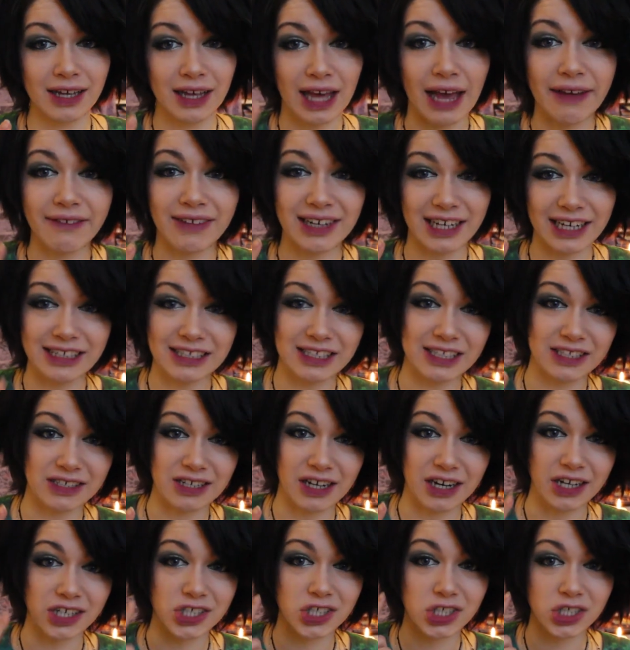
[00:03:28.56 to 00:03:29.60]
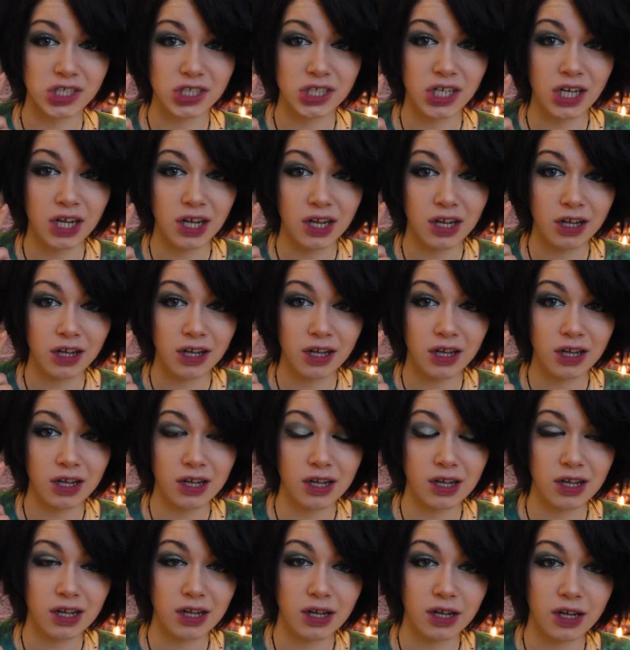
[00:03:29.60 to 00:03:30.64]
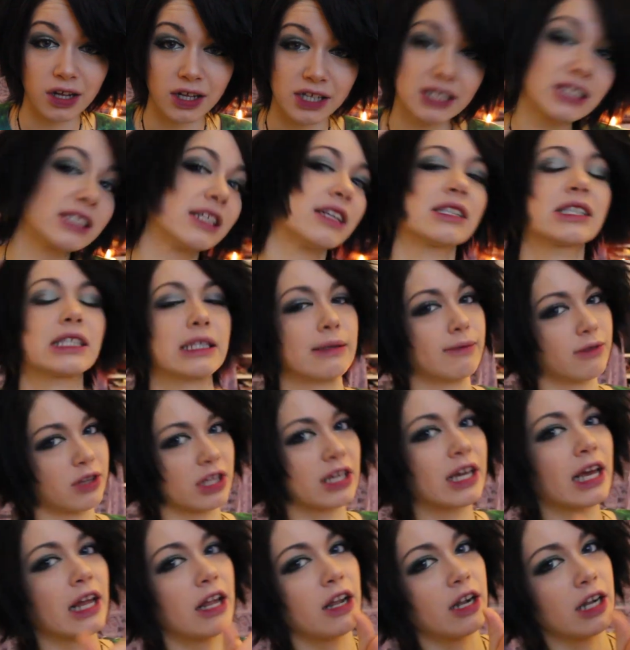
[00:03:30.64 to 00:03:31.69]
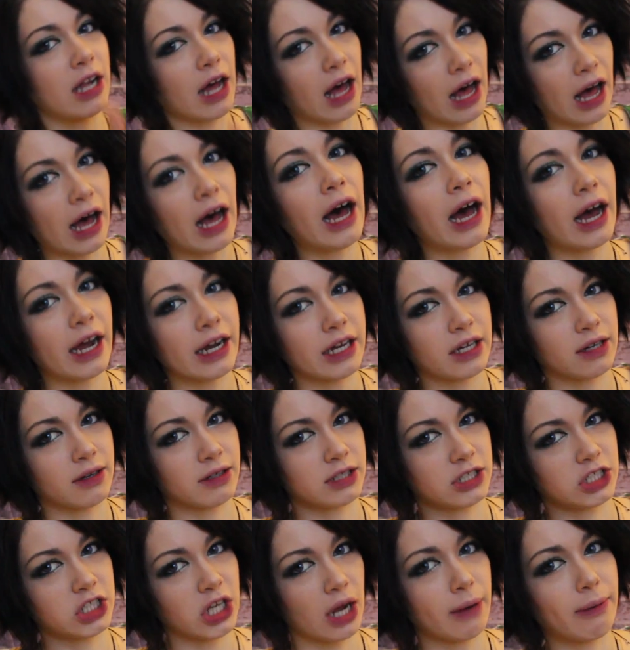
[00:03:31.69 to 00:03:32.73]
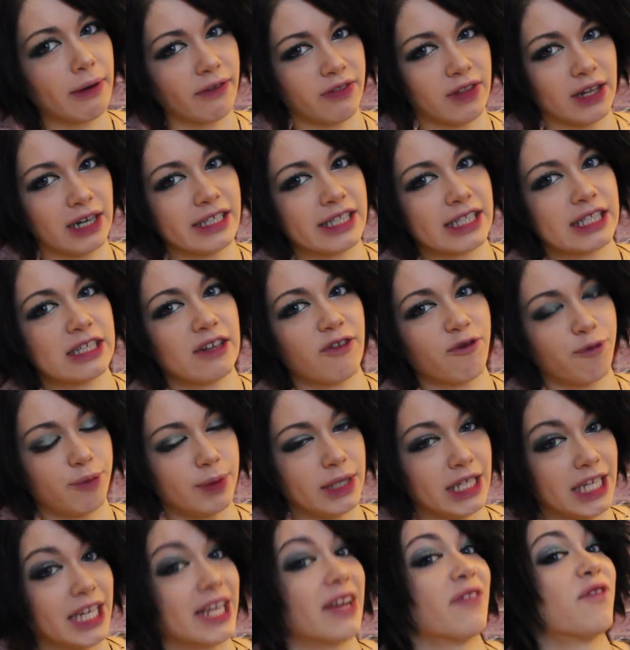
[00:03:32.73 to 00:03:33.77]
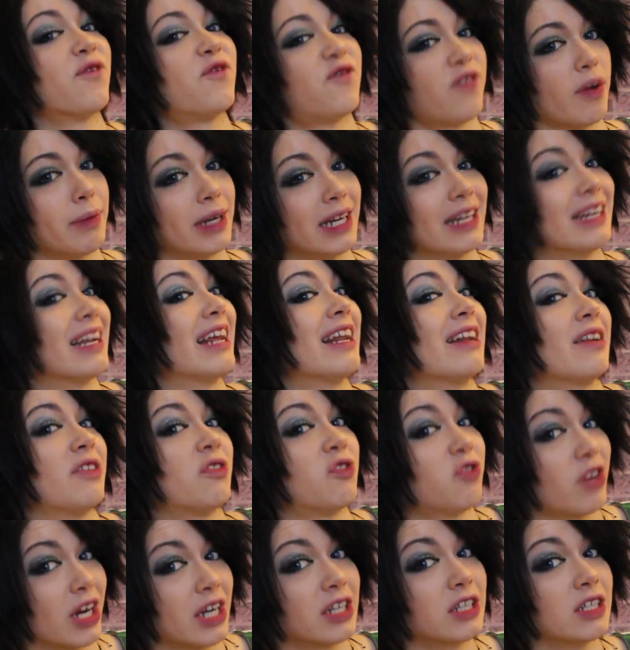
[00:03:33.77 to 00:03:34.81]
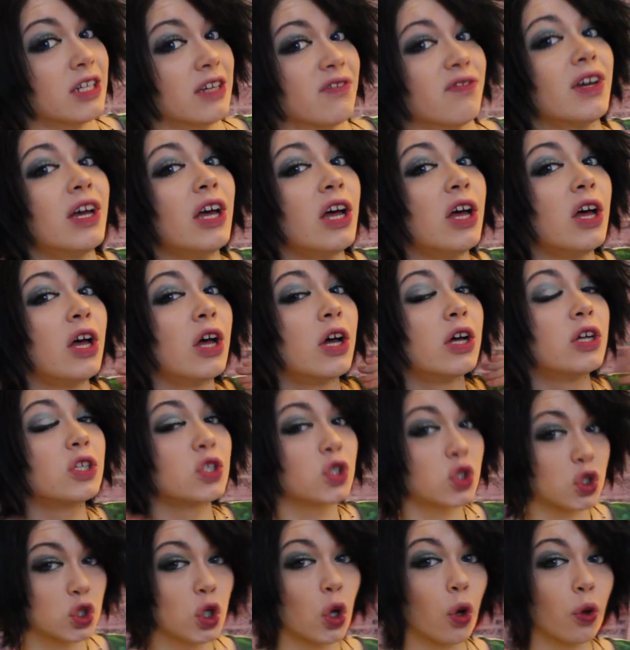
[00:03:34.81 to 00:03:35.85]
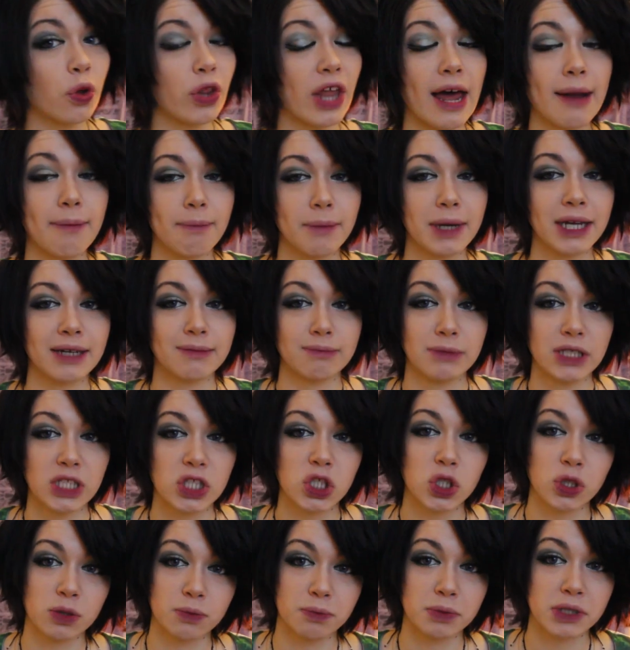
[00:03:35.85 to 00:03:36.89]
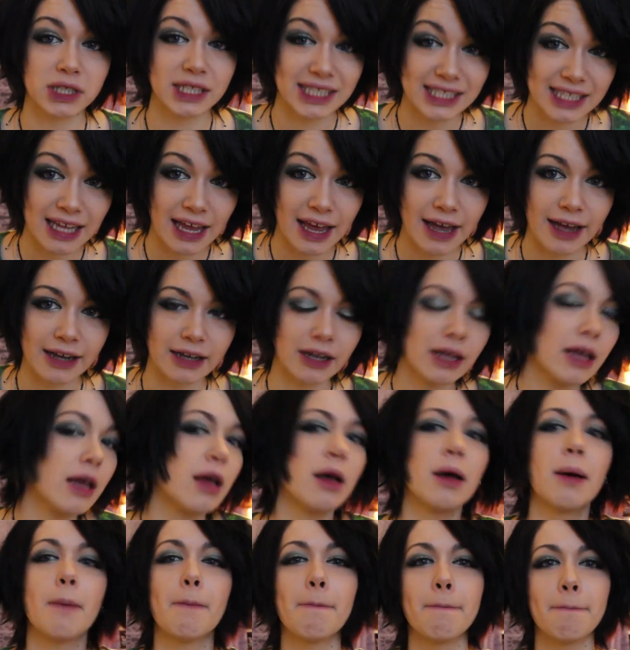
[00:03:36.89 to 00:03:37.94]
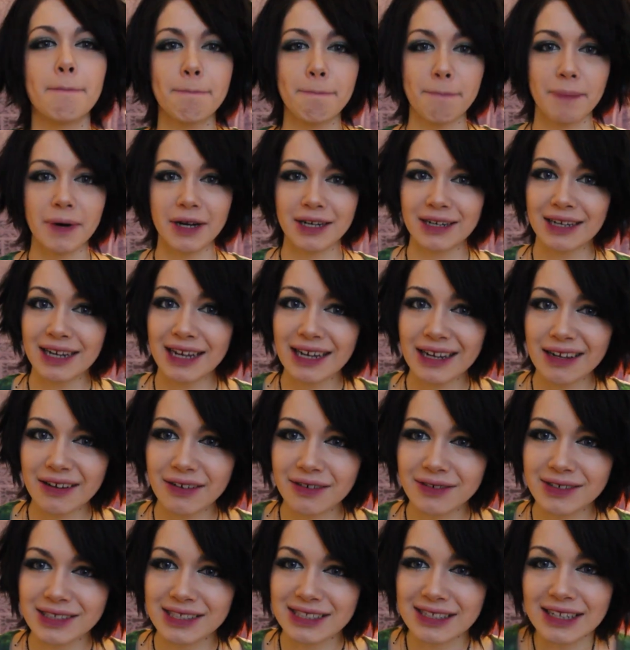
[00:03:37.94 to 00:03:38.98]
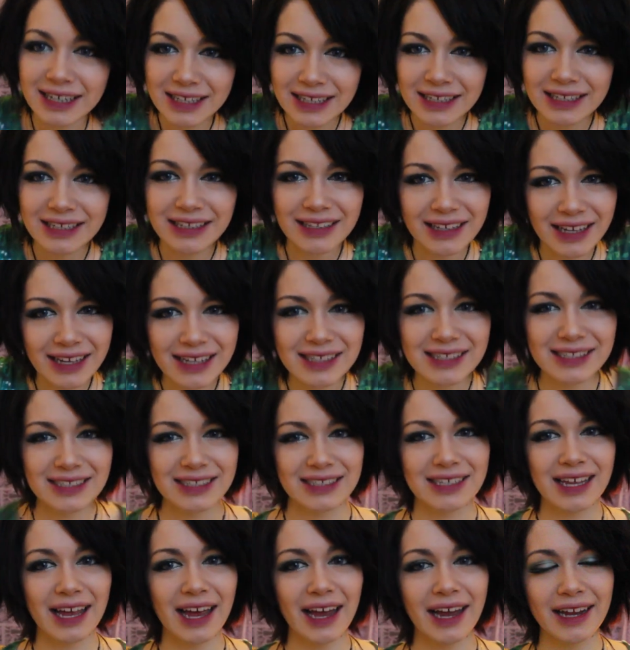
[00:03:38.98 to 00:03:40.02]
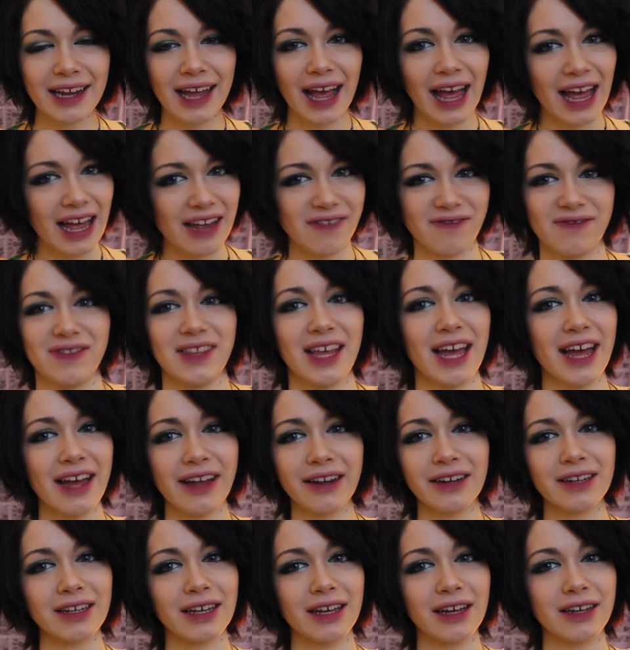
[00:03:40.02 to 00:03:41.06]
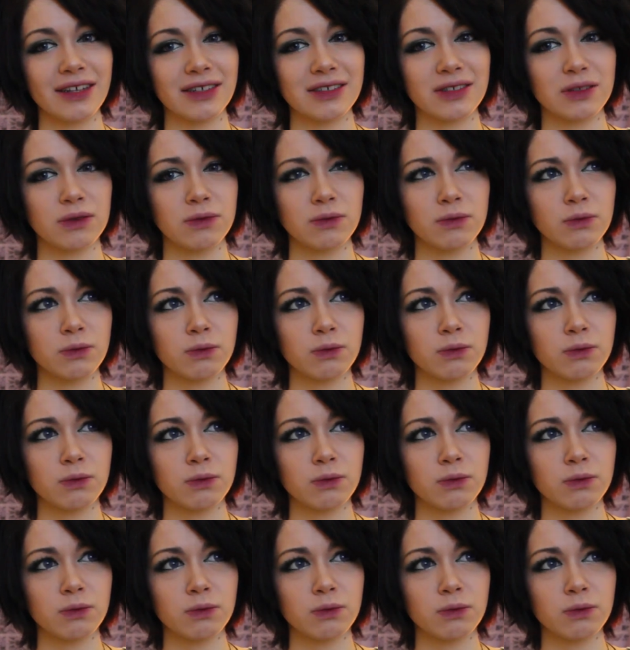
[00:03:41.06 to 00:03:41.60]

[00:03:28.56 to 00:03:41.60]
having a lady stash is not something high on top of the list of being feminine and attractive. So that made me super sad. But now it's like, yes, I have that, and